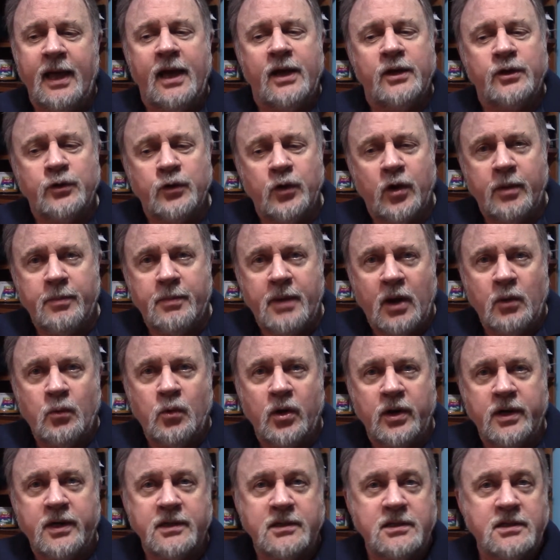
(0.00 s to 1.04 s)
During my
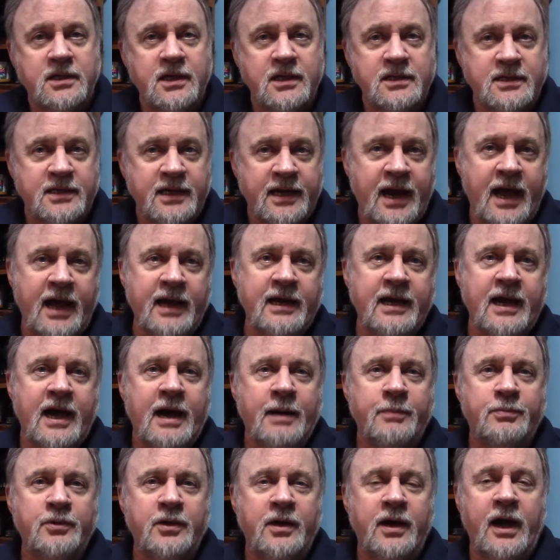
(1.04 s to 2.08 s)
work at Cincinnati
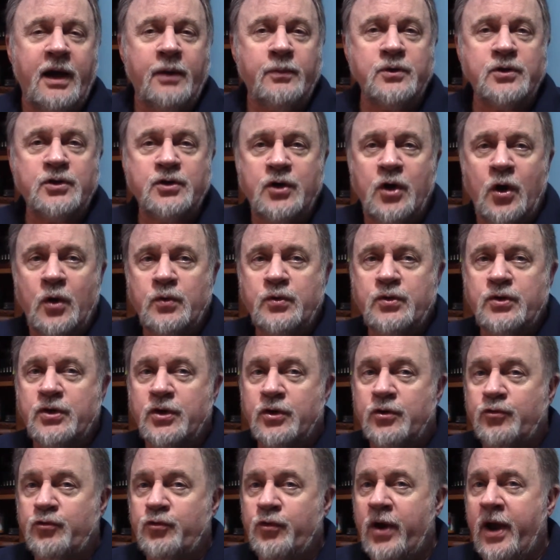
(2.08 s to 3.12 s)
Opera, I was coached
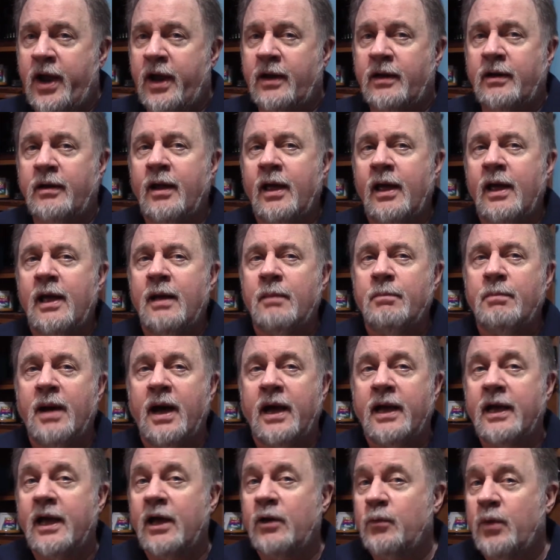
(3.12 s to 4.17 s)
and trained
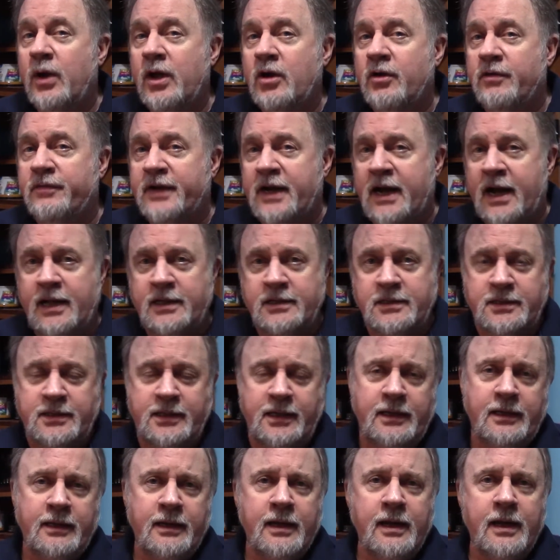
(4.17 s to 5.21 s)
by Enrico
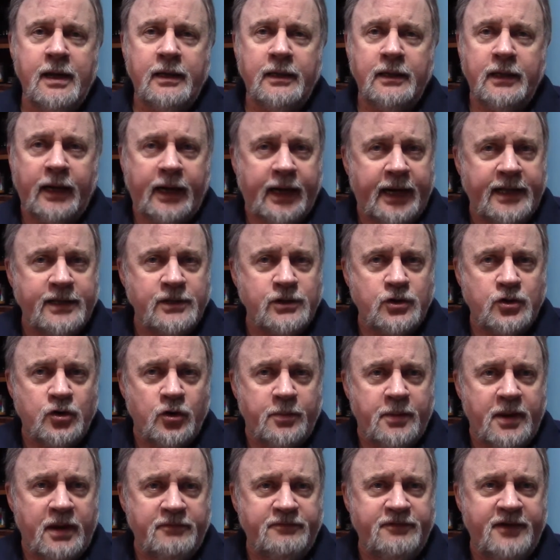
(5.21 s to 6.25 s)
Venanzi, Lorenzo
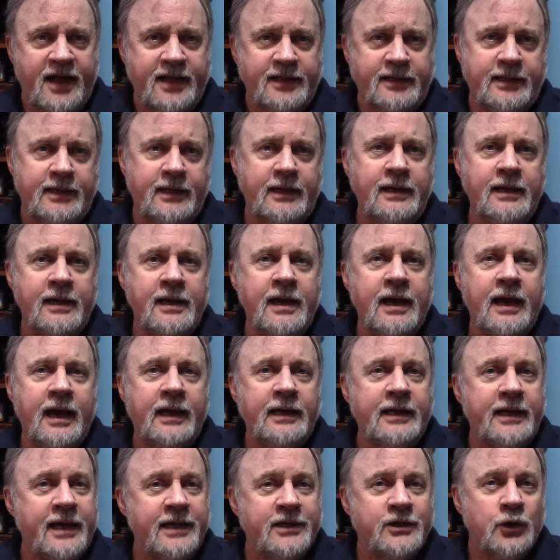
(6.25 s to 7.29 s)
Malfatti,
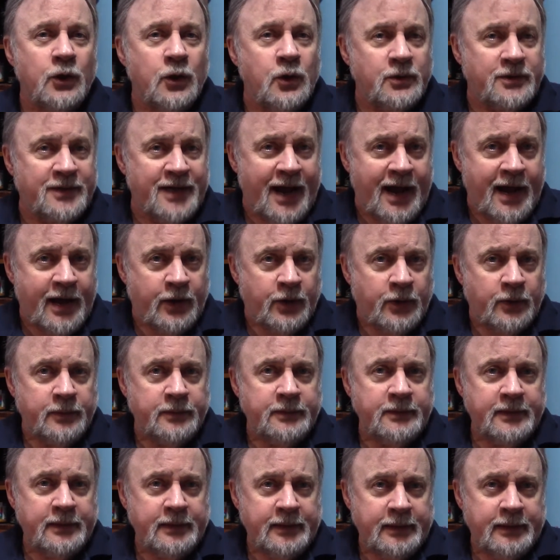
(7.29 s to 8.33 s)
and Italo Taio.
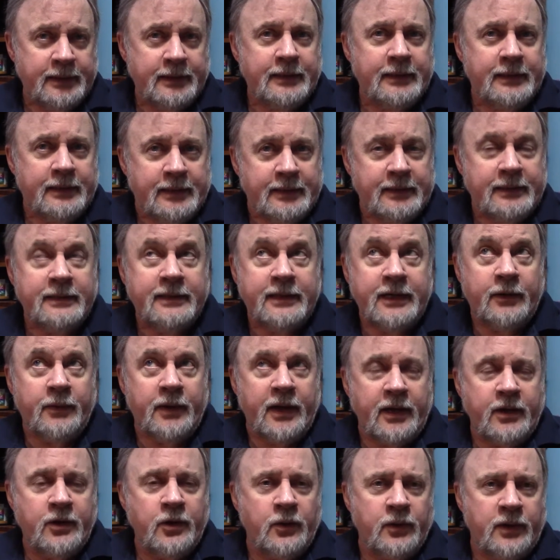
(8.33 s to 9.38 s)
There
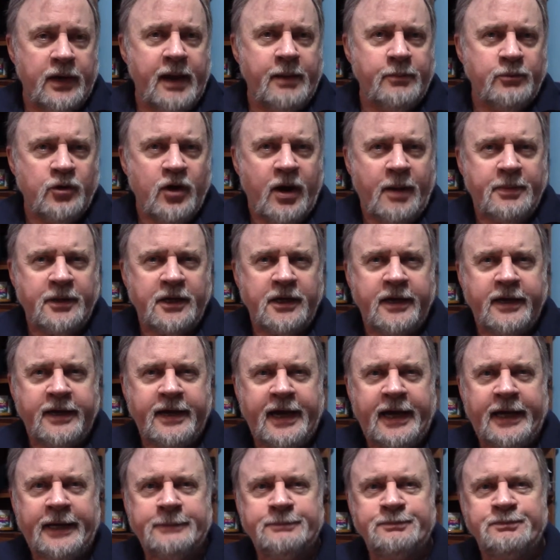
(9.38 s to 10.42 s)
I go name-dropping
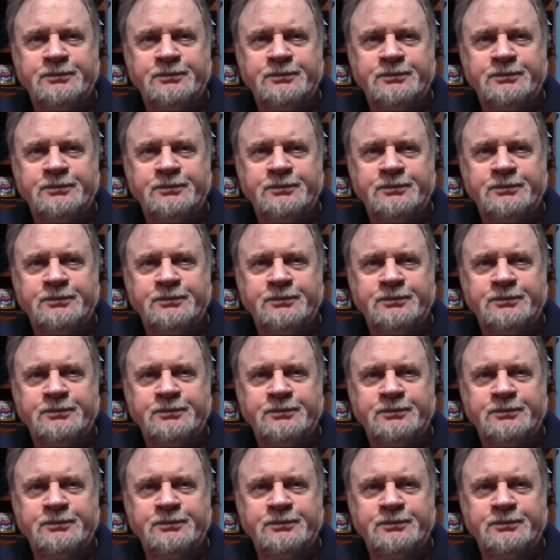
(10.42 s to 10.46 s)
again.